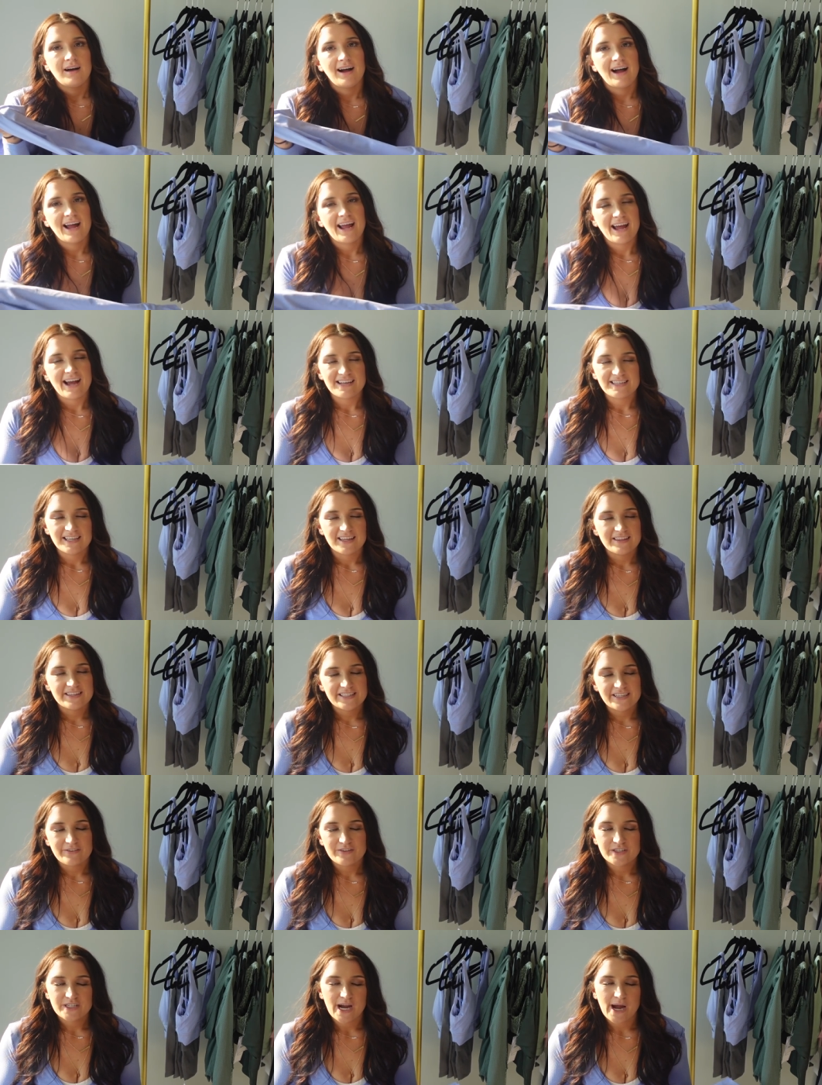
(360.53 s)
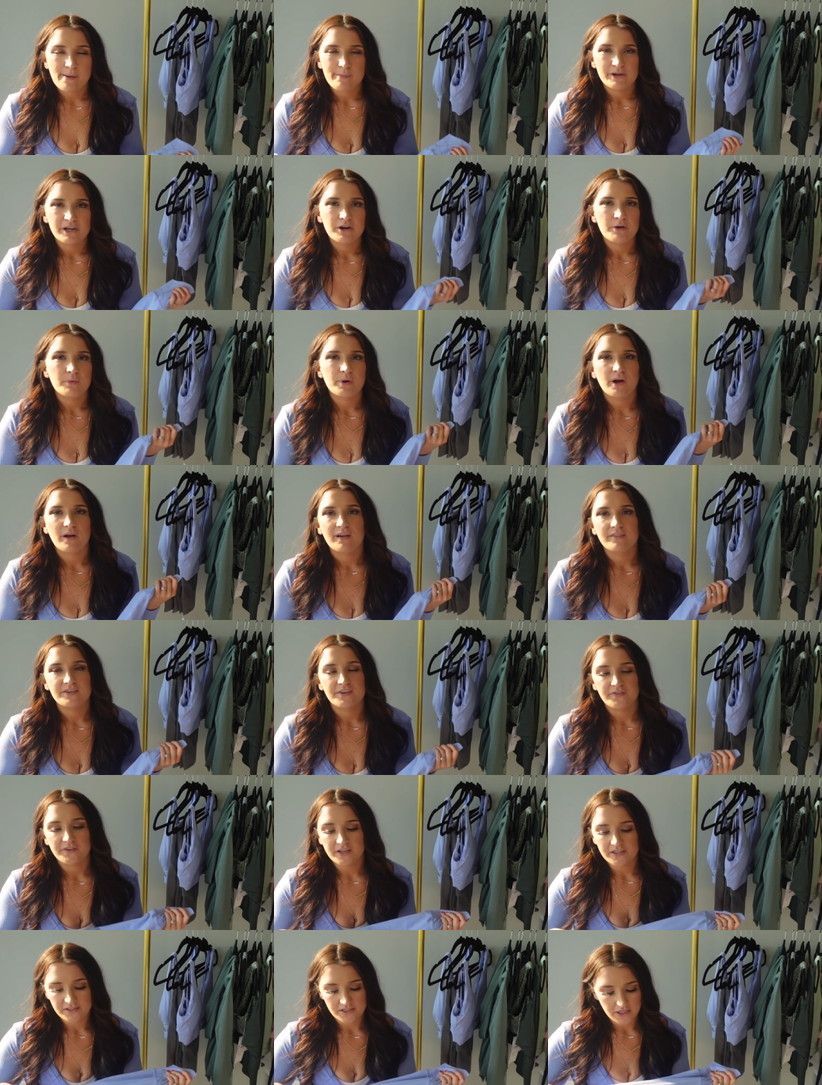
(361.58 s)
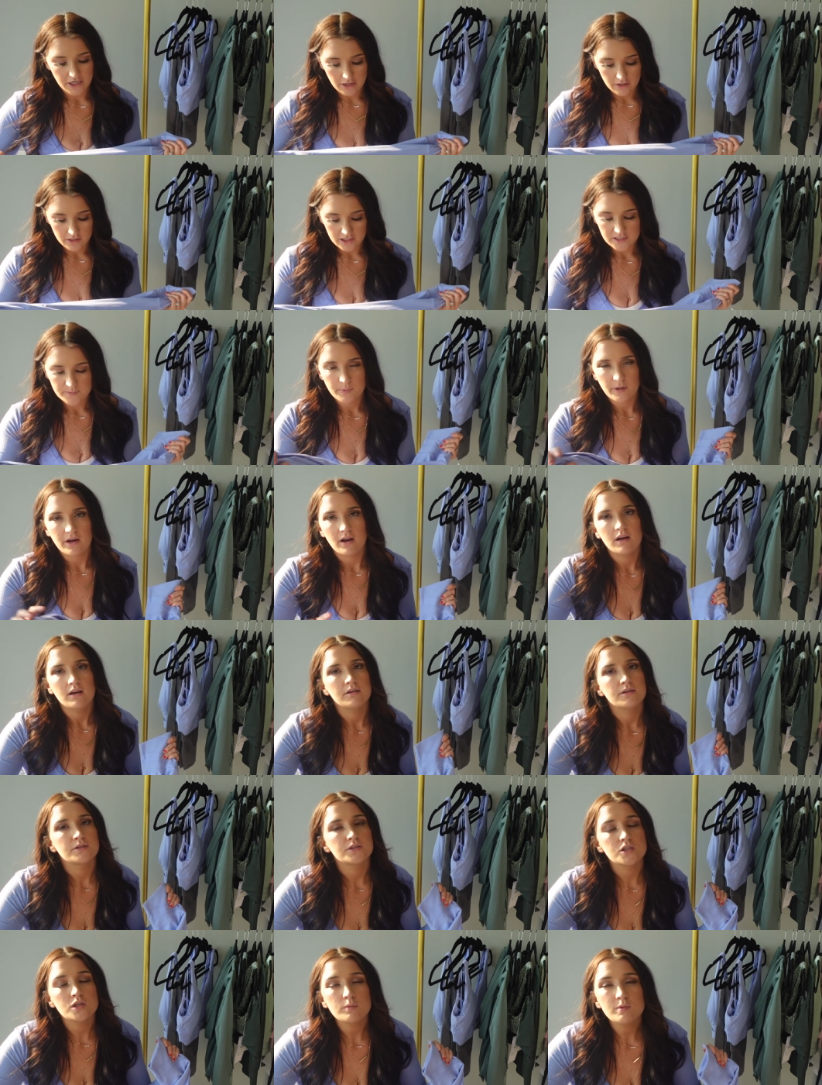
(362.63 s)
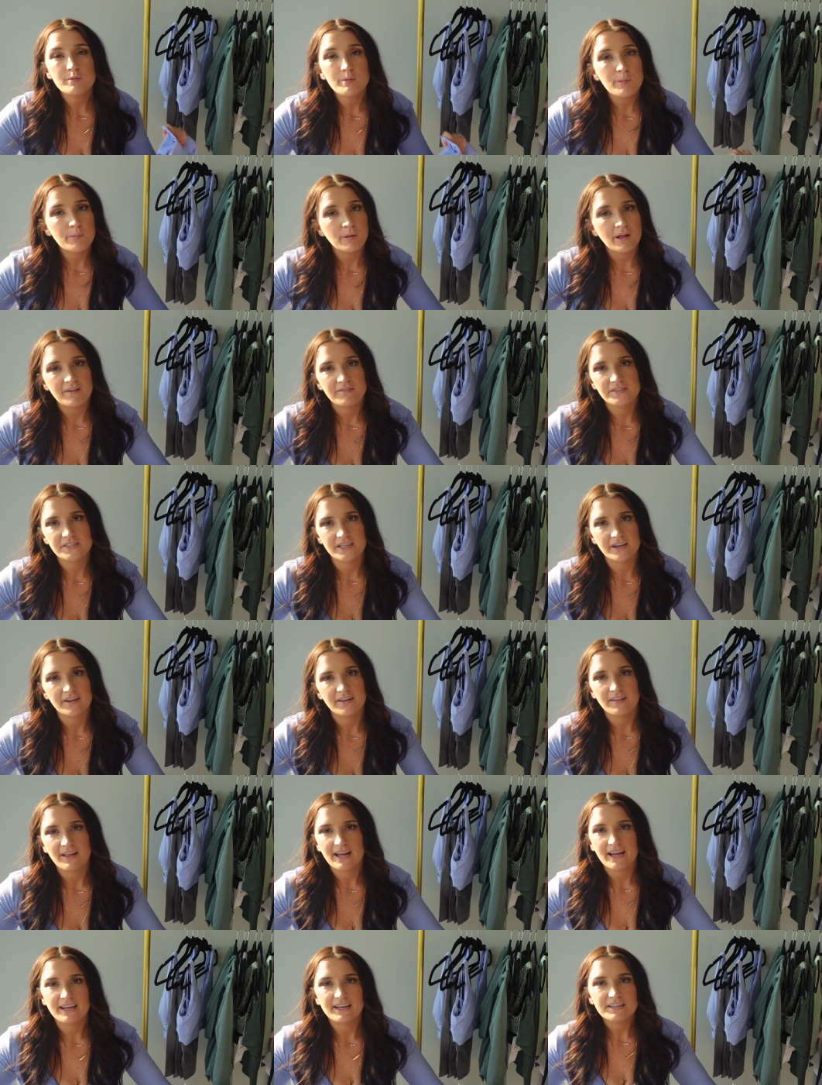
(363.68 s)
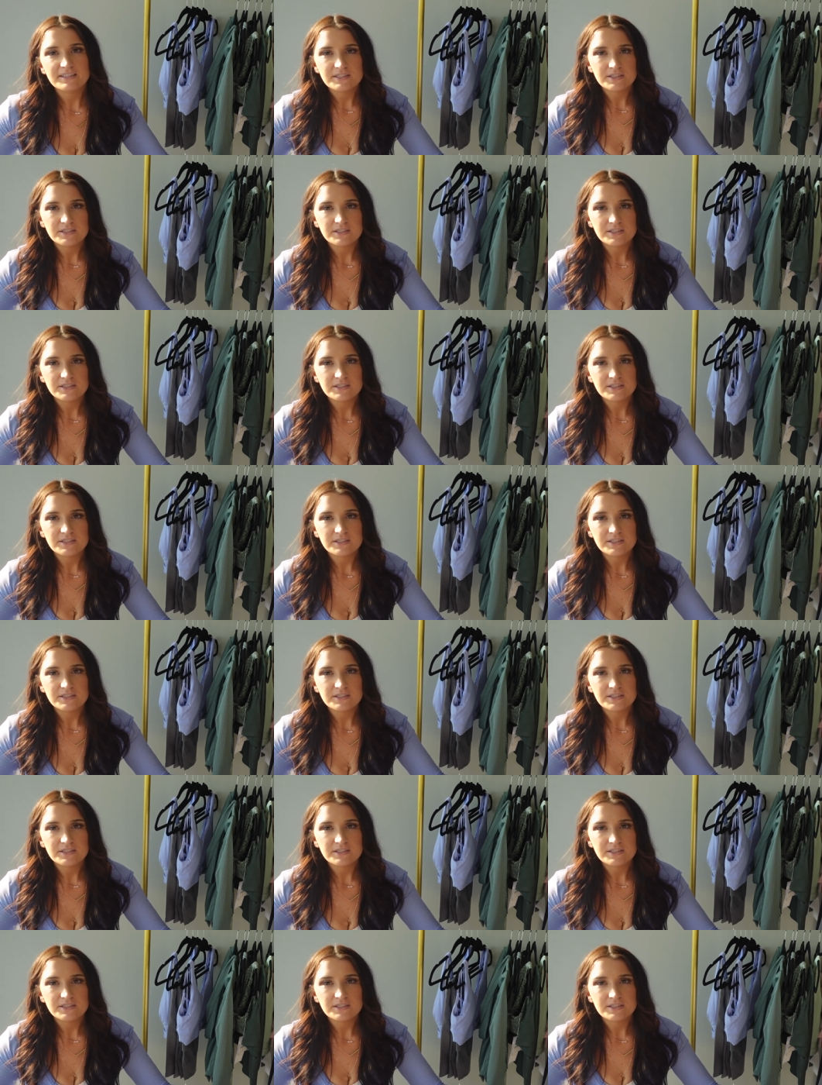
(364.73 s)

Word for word: I say this every time, and I know we all have different insecurities, but so many people have cellulite and